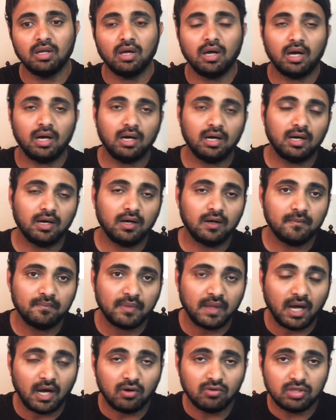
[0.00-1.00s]

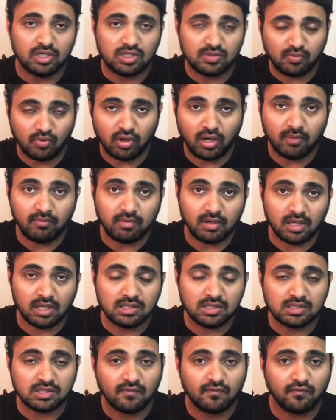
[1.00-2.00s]
how this program
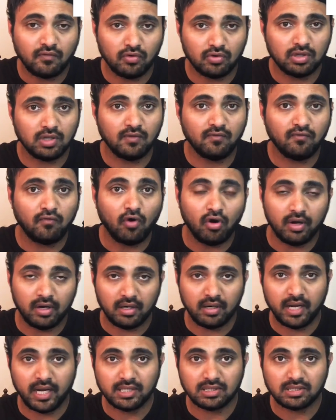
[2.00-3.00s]
runs for the foreign
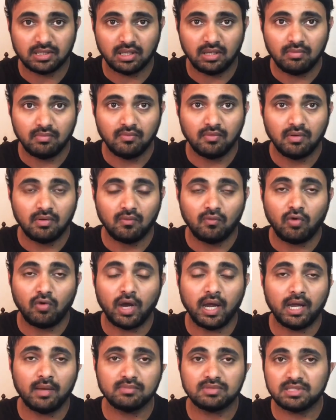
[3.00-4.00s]
national.
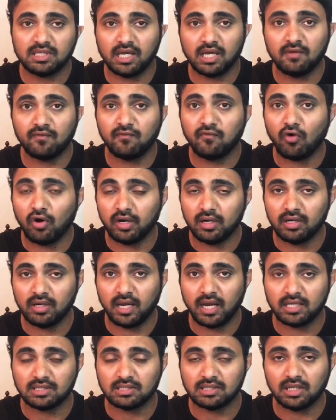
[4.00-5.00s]
Why I'm saying foreign
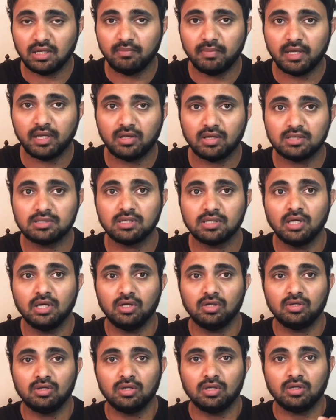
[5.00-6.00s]
national? Because
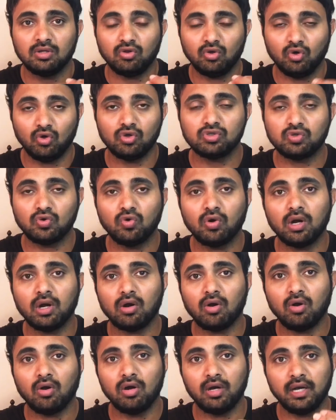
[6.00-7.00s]
those who are
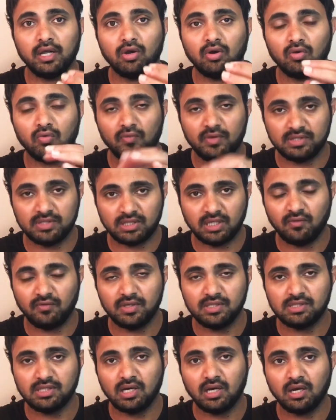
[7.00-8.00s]
already on visitor
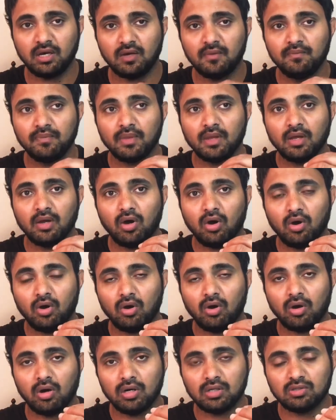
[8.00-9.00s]
visa,
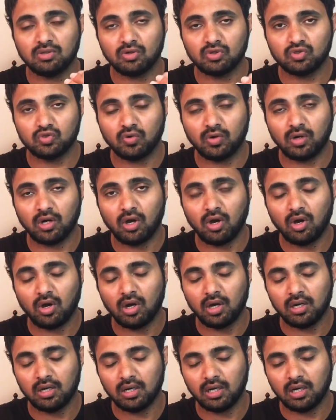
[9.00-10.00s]
or those who are
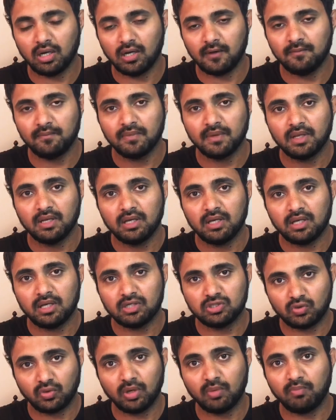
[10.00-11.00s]
on a
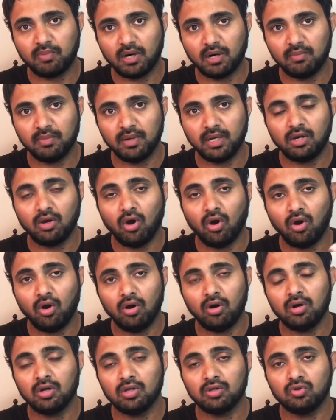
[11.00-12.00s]
student permit,
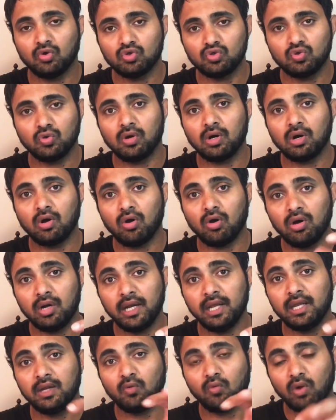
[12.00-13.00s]
or those who are
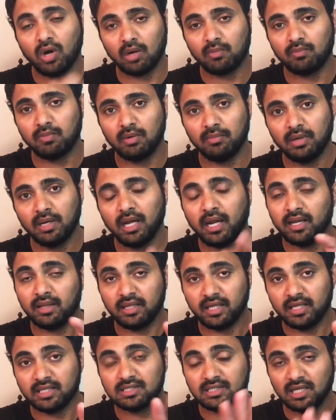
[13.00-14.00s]
already in work permit and
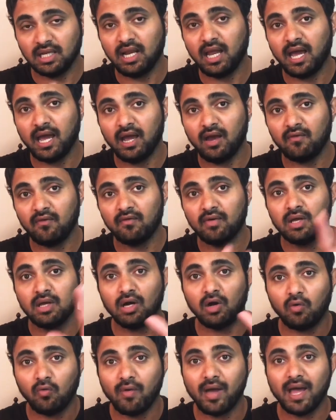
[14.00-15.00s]
they still have
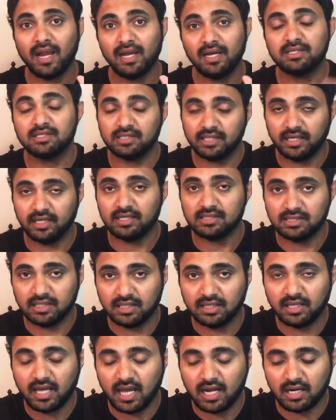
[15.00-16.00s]
a valid status in
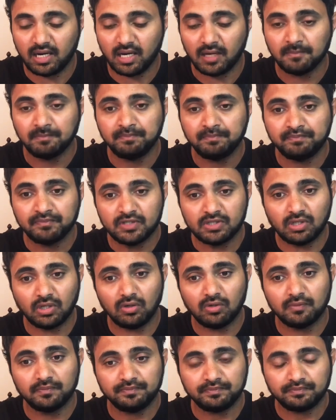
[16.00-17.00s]
Canada.
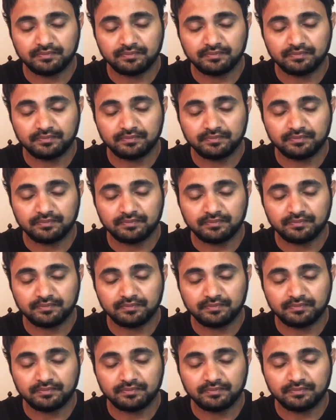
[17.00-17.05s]
So